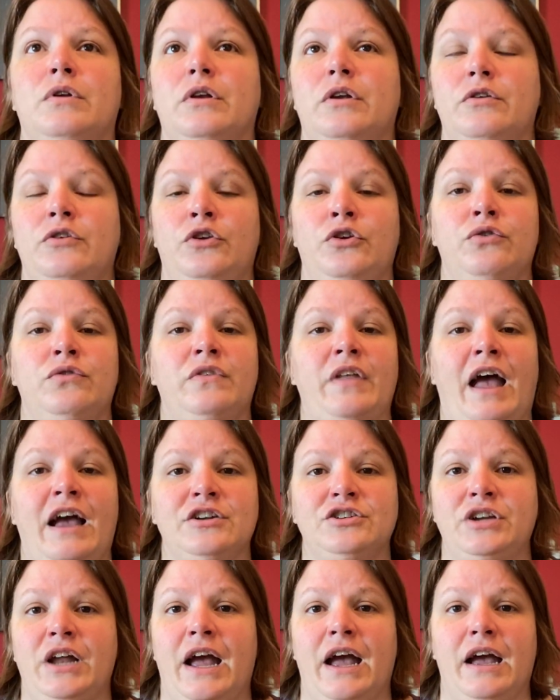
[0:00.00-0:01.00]
use the
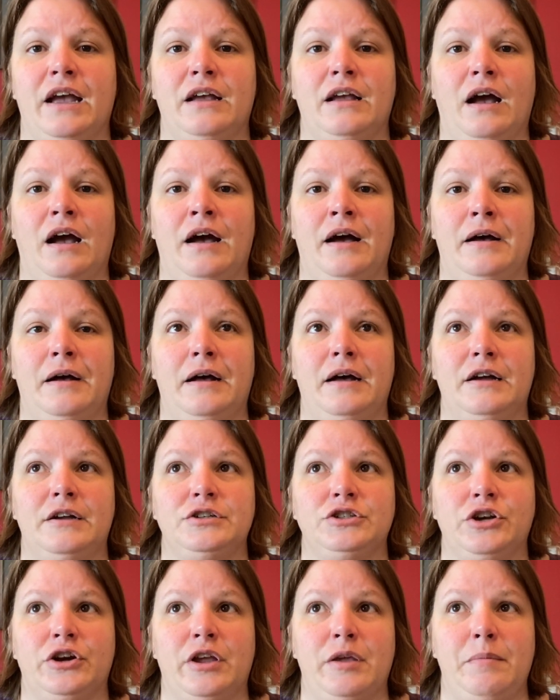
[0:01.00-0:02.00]

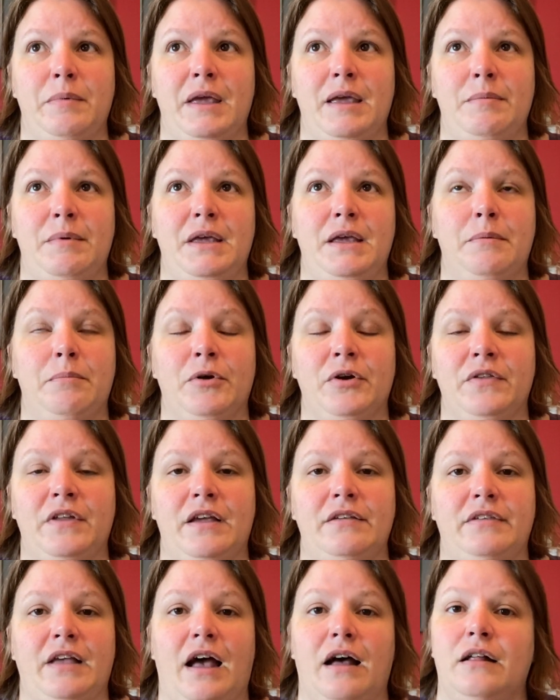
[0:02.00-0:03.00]
hashtag turkey baby
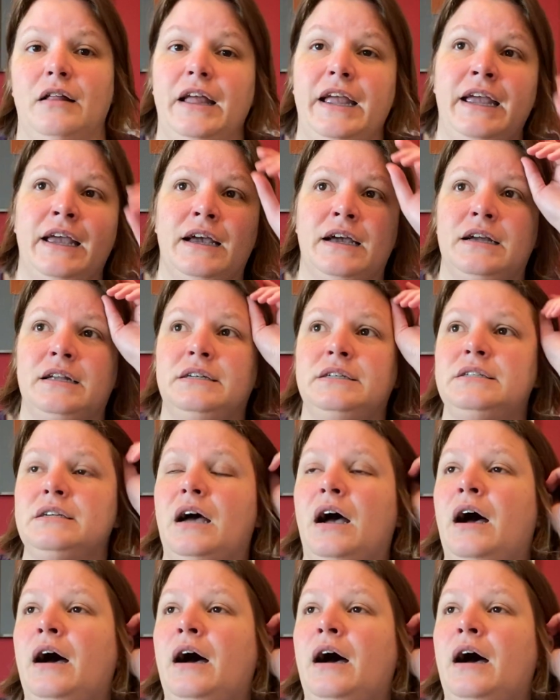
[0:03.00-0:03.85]
birthday Sal. And